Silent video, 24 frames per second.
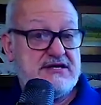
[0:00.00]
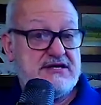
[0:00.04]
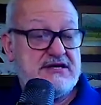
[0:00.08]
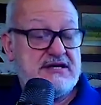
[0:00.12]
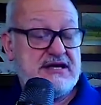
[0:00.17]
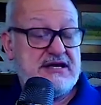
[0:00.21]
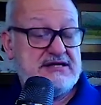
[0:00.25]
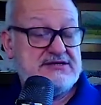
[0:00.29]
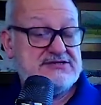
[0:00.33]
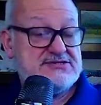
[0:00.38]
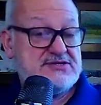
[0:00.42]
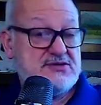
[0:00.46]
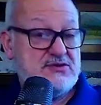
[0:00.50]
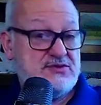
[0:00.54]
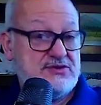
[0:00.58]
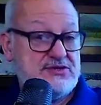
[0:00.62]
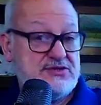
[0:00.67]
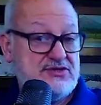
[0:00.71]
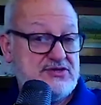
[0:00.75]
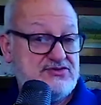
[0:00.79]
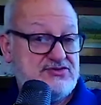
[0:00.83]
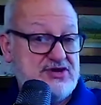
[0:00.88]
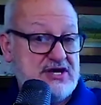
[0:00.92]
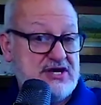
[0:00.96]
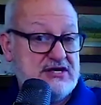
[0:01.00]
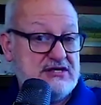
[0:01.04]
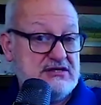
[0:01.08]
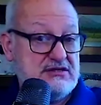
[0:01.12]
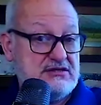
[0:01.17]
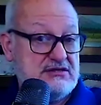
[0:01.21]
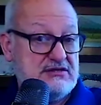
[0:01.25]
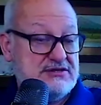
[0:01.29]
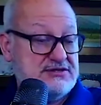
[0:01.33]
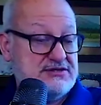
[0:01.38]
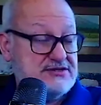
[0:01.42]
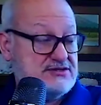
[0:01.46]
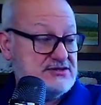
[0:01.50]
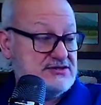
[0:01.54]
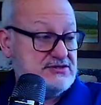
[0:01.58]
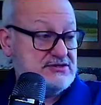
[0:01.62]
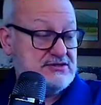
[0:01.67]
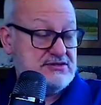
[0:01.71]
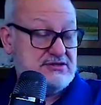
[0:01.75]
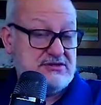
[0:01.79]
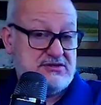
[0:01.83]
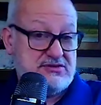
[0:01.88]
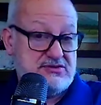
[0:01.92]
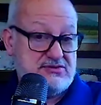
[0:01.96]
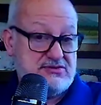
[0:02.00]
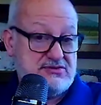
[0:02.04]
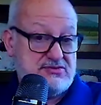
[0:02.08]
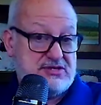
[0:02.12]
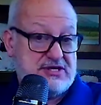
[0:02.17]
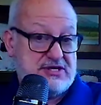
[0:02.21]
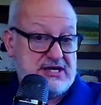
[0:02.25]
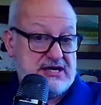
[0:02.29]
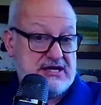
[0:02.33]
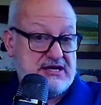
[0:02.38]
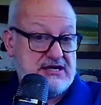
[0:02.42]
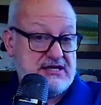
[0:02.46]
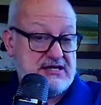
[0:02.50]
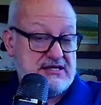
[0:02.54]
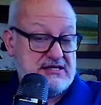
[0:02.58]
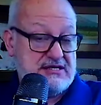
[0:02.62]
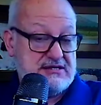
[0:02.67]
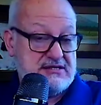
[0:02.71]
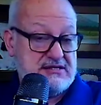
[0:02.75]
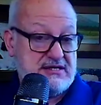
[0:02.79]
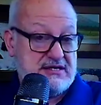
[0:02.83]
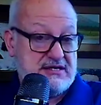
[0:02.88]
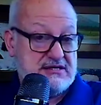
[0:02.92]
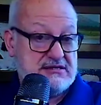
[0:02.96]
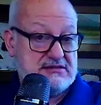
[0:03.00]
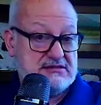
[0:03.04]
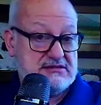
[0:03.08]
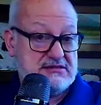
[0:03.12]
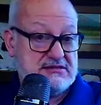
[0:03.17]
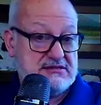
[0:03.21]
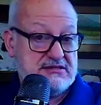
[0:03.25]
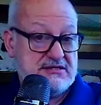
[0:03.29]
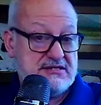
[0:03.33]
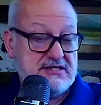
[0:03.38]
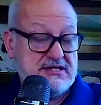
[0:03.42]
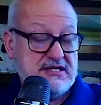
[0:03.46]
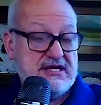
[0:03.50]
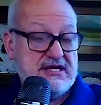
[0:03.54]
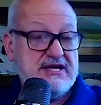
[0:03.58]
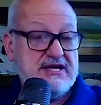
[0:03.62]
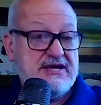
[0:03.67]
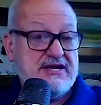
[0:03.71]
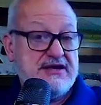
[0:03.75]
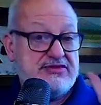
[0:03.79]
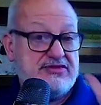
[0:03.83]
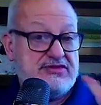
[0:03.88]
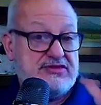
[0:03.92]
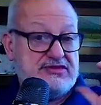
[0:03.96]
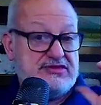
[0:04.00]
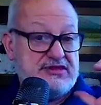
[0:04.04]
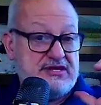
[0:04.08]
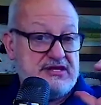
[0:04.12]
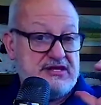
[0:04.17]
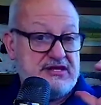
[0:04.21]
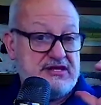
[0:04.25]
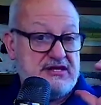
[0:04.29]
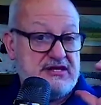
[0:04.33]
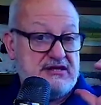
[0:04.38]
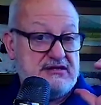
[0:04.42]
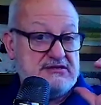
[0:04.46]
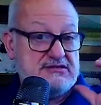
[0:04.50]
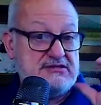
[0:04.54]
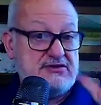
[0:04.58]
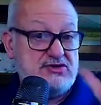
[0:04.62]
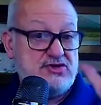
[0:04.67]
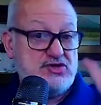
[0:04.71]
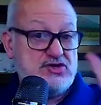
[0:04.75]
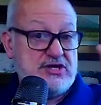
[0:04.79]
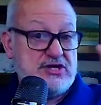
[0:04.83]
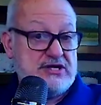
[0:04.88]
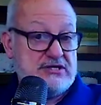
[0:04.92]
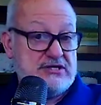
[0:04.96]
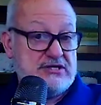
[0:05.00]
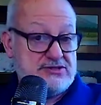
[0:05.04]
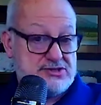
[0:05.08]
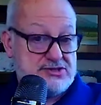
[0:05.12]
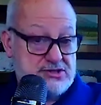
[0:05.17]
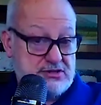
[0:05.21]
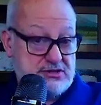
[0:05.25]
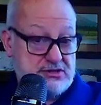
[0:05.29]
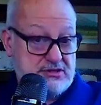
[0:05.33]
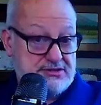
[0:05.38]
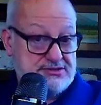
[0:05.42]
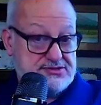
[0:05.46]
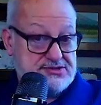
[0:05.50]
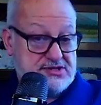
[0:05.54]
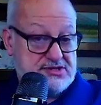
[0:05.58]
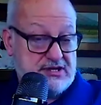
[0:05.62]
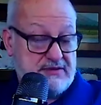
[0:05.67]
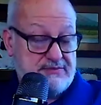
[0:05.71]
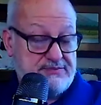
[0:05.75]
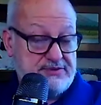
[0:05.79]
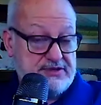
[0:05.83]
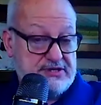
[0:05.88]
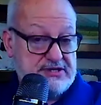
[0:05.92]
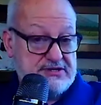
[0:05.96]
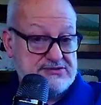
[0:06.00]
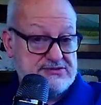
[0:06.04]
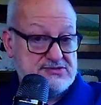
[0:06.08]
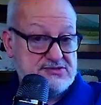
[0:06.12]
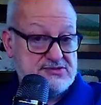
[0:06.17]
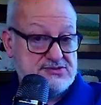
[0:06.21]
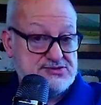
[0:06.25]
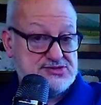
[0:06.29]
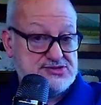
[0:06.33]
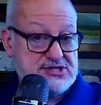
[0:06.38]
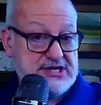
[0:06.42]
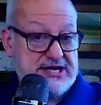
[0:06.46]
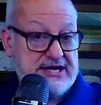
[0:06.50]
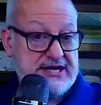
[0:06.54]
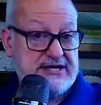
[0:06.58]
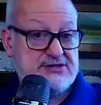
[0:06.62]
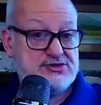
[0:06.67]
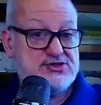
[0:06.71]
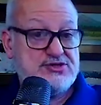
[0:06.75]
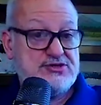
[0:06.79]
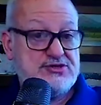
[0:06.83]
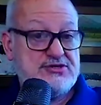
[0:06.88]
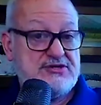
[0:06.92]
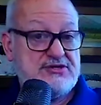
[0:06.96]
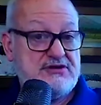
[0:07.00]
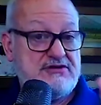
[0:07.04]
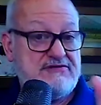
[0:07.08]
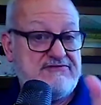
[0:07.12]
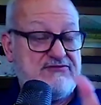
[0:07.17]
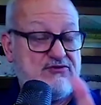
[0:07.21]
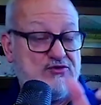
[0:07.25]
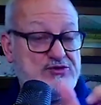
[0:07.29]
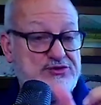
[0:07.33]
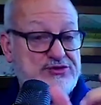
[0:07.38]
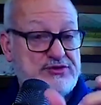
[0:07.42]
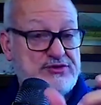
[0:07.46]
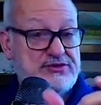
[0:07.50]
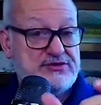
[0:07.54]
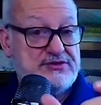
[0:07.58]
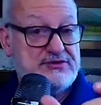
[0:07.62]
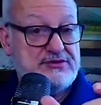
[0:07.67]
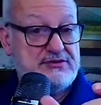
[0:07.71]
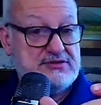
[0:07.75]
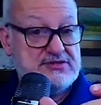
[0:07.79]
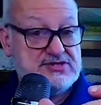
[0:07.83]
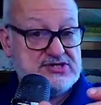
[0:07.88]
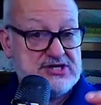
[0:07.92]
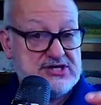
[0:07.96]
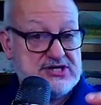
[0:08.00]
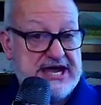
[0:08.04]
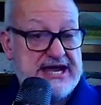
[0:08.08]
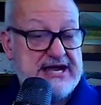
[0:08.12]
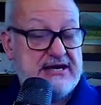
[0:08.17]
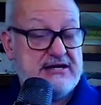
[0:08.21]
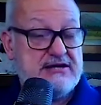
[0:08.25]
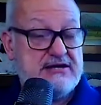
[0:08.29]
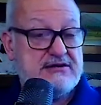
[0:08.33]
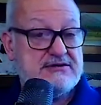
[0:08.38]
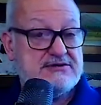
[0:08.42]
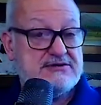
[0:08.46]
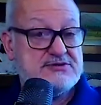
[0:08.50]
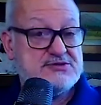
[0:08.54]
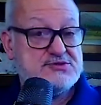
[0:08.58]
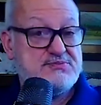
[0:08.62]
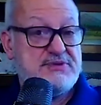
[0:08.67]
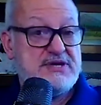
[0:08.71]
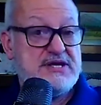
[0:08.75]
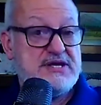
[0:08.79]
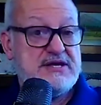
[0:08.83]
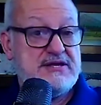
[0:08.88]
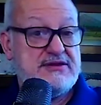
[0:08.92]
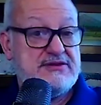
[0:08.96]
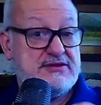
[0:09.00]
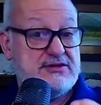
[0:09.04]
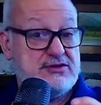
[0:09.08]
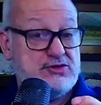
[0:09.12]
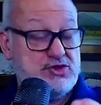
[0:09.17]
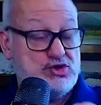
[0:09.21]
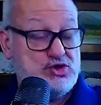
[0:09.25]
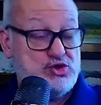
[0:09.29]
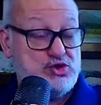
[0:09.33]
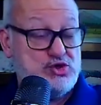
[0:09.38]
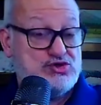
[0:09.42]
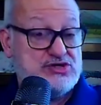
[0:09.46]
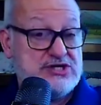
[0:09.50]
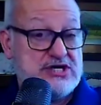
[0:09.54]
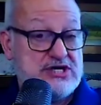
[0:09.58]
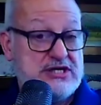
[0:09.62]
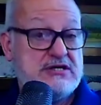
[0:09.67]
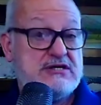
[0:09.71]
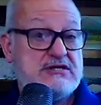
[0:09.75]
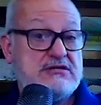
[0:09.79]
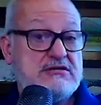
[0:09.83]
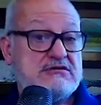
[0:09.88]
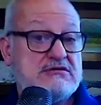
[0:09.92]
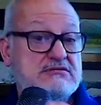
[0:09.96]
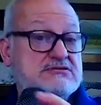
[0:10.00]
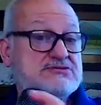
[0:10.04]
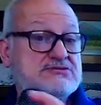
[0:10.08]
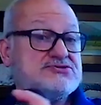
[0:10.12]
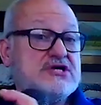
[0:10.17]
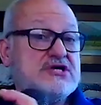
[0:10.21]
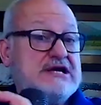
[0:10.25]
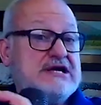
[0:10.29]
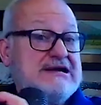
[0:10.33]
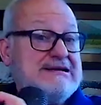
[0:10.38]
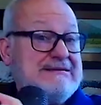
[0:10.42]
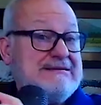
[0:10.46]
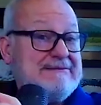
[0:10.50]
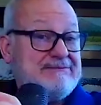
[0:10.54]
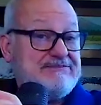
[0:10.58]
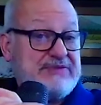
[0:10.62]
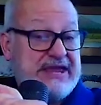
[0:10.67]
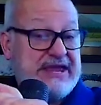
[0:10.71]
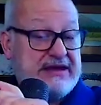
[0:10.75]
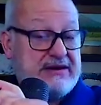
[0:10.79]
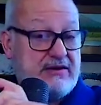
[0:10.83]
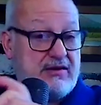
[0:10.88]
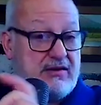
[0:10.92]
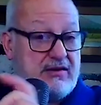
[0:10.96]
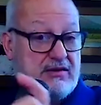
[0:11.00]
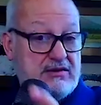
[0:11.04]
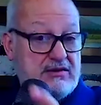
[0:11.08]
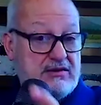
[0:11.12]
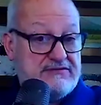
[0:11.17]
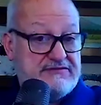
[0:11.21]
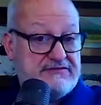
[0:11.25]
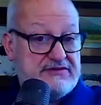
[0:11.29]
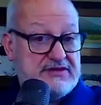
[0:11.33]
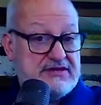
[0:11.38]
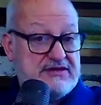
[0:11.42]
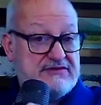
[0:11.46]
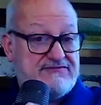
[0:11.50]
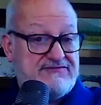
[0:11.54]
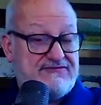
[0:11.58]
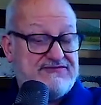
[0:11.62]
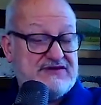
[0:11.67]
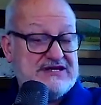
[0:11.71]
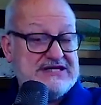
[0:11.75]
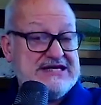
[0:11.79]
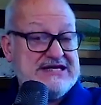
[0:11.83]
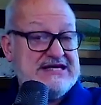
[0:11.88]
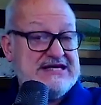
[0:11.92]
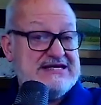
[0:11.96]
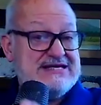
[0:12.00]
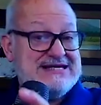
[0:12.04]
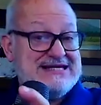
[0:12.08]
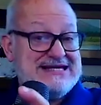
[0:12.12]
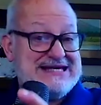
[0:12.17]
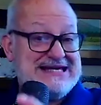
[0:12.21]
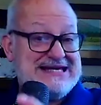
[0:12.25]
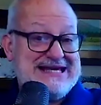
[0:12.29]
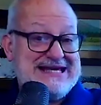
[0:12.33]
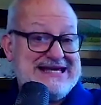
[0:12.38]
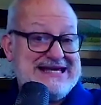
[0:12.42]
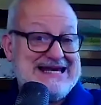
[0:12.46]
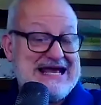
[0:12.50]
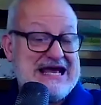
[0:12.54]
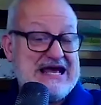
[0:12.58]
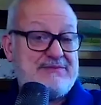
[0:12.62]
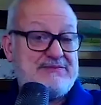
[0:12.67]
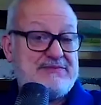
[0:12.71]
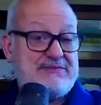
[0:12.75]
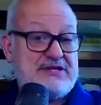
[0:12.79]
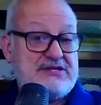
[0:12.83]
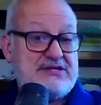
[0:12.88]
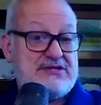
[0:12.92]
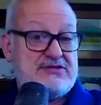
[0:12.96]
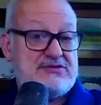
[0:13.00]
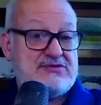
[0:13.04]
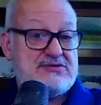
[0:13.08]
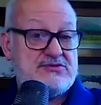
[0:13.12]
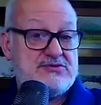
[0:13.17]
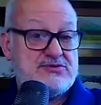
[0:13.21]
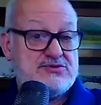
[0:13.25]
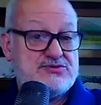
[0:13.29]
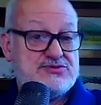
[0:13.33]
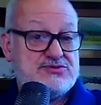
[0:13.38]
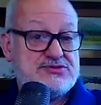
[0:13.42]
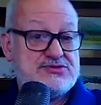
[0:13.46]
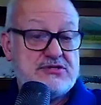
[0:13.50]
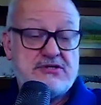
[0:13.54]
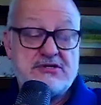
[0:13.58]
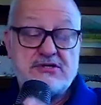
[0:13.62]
And so when you take a look at the UK and England, the insurance companies are sanctioned. Therefore, the tankers being the new tankers and all of them, the fleet cannot be used.